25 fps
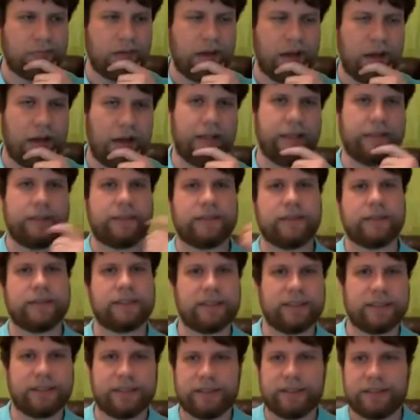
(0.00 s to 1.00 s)

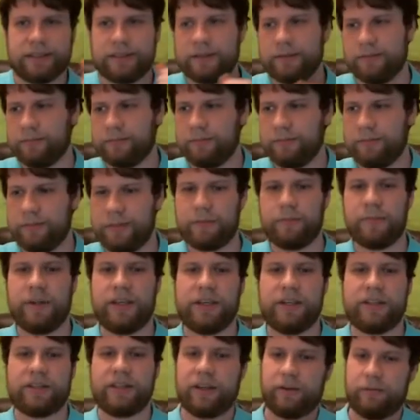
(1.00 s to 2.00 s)
heights, big
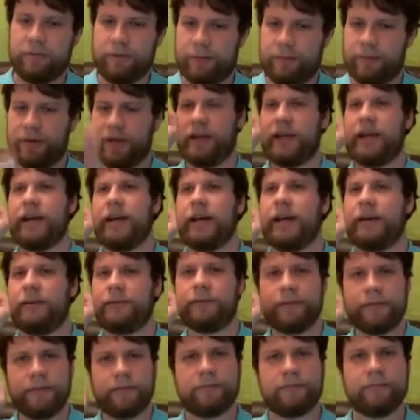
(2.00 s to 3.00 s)
beasts that can rip you in
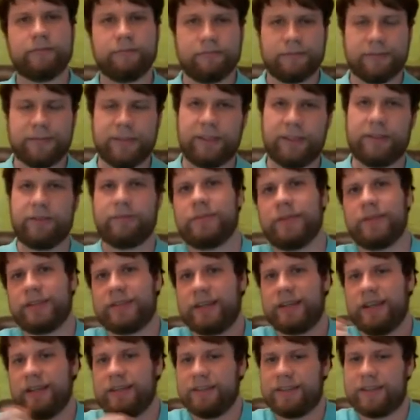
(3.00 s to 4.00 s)
half, you know, those
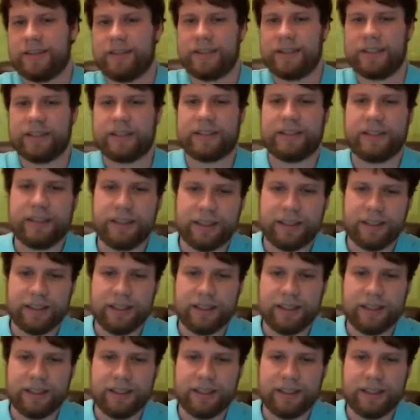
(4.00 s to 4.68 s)
kinds of things.